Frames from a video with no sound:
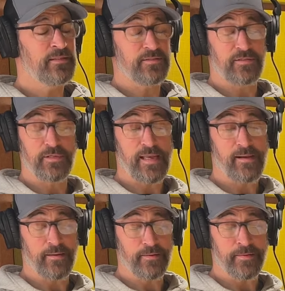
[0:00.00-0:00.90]
so
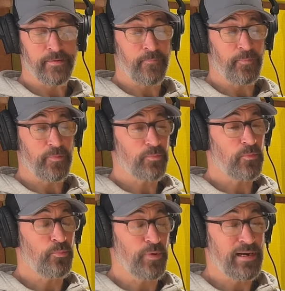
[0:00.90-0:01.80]
yeah um,
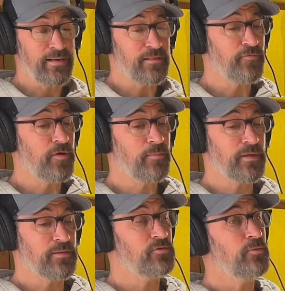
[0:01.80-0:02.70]
we got the farm to
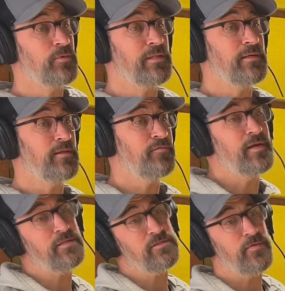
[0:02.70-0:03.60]
consumer legal
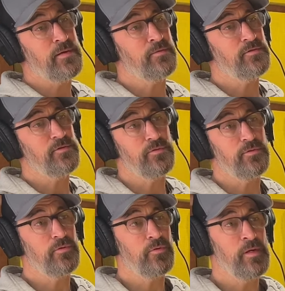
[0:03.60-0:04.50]
defense fund
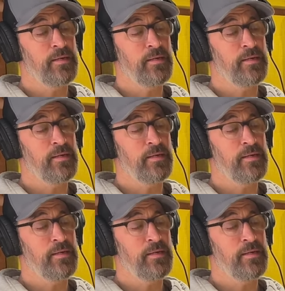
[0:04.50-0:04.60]
to